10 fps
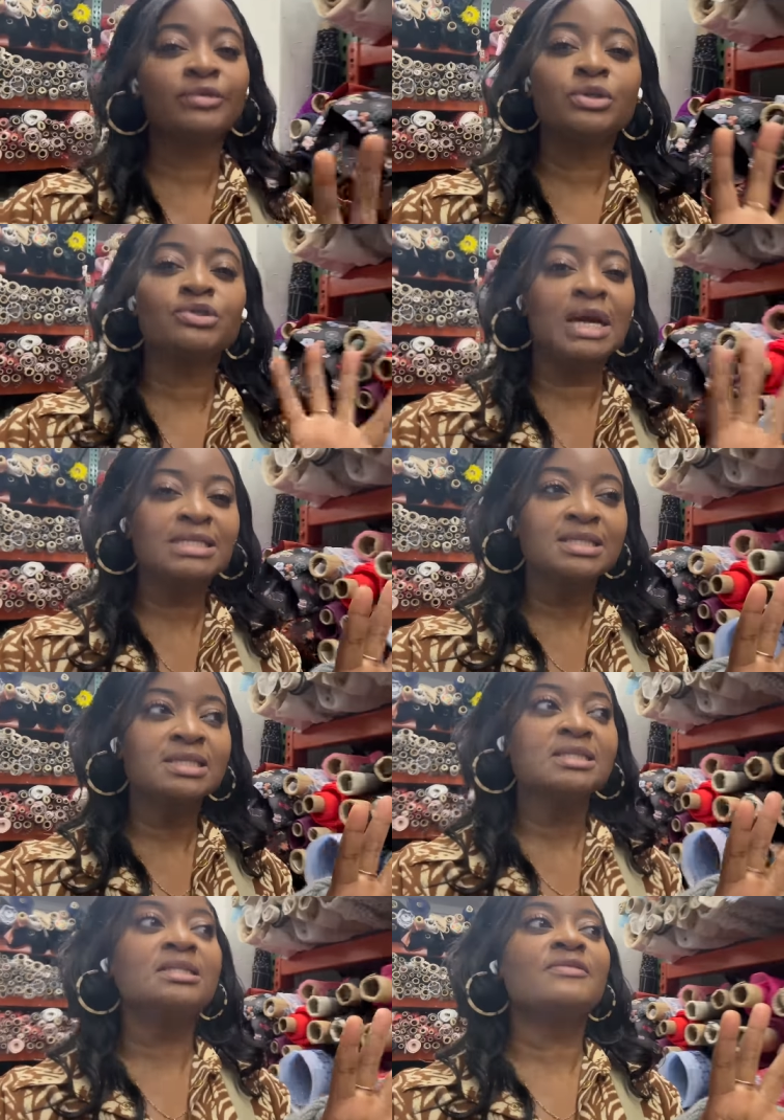a few dresses
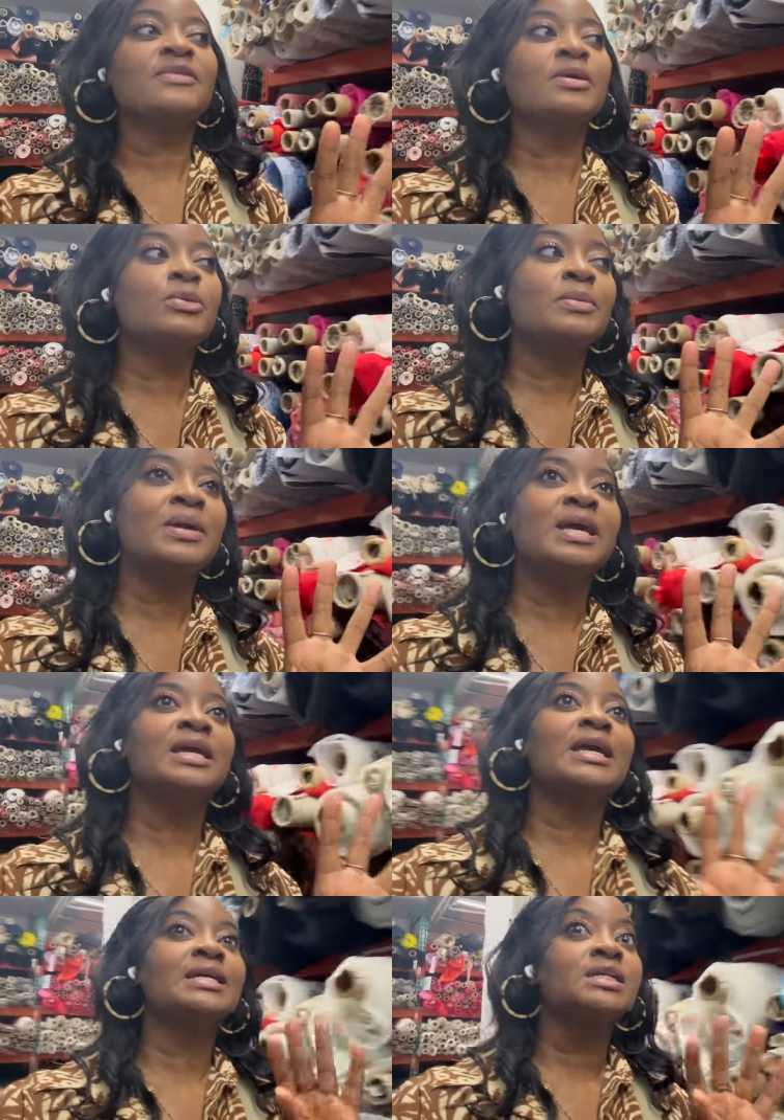and stuff that i want to
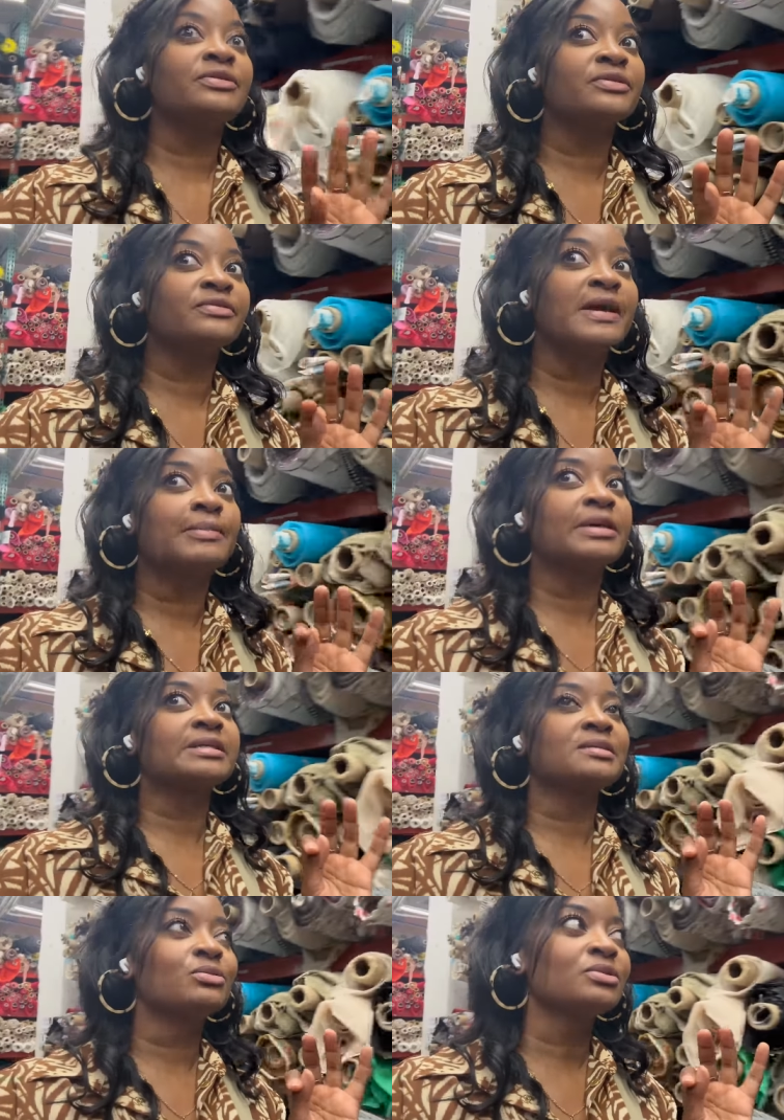make in different
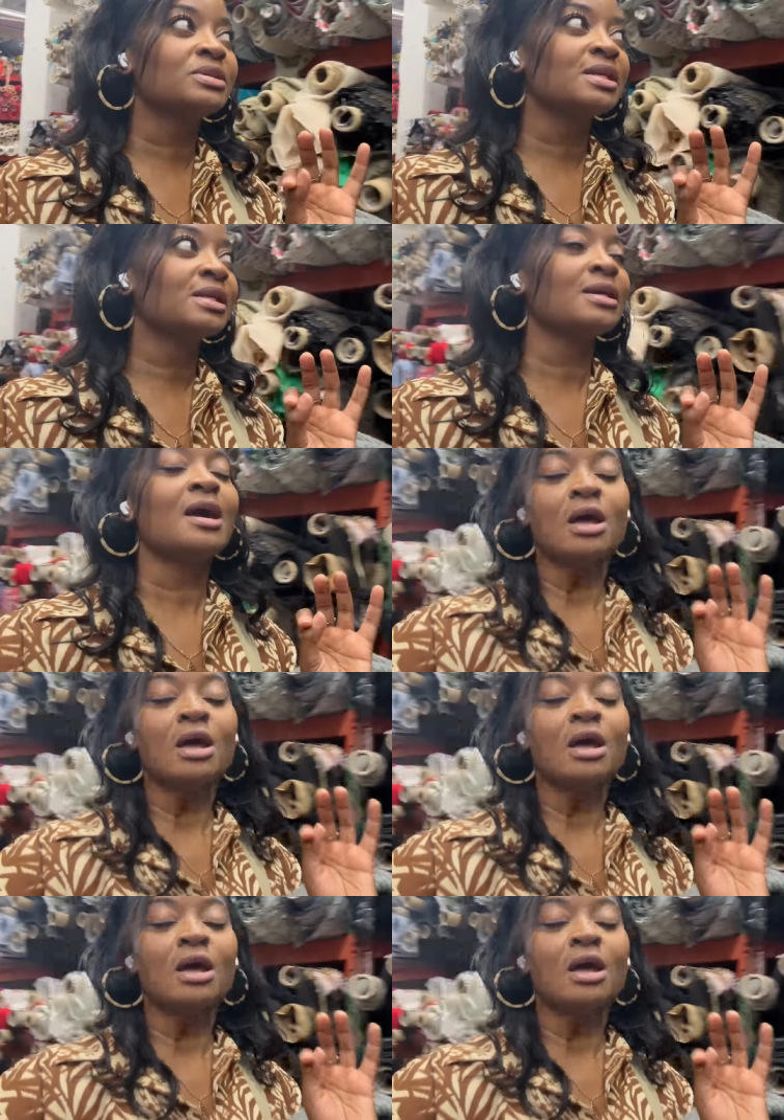fabrics so we'll see